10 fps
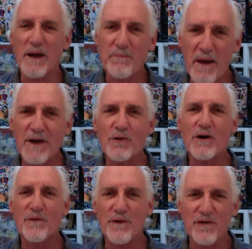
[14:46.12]
great
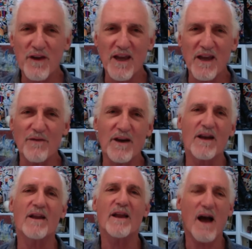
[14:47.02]
mentor for Steve and
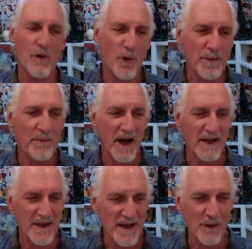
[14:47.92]
how
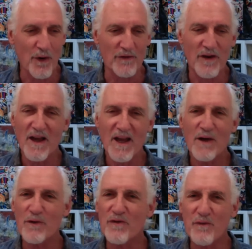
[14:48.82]
open-minded he was.
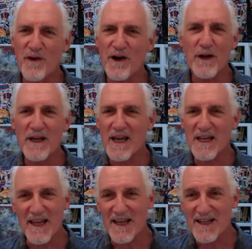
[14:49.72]
He was very
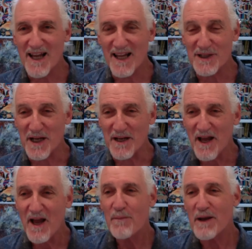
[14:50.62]
keenly
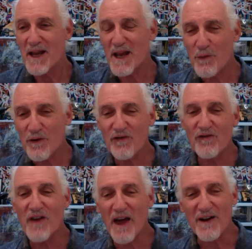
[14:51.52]
intelligent, but he was
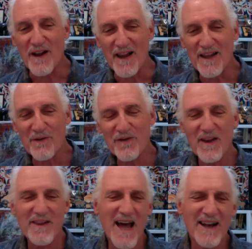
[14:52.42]
subtle. He
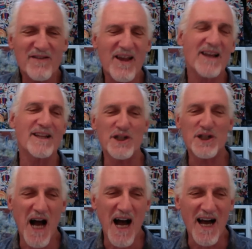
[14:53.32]
was not exactly
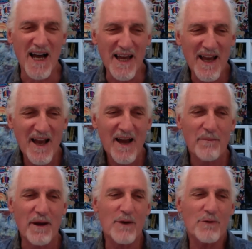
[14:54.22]
shy,
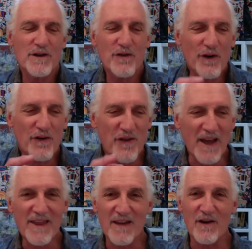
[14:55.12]
but he would just sort of
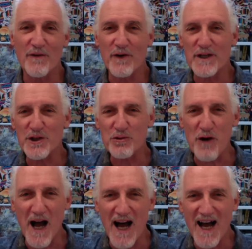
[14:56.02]
say things in a very
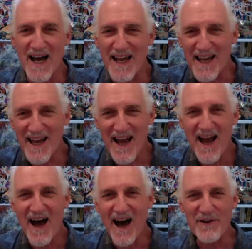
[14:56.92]
dry,
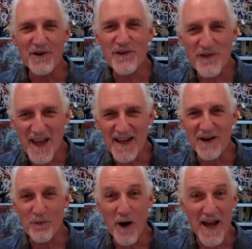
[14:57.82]

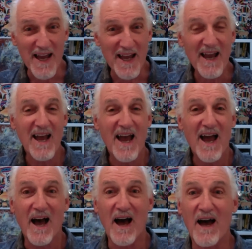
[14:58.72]
understated way.
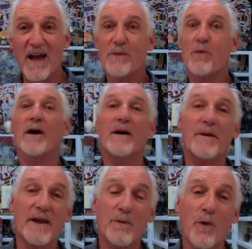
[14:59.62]

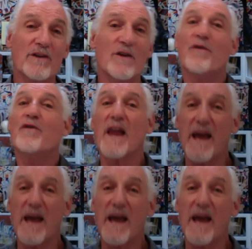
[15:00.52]
He wasn't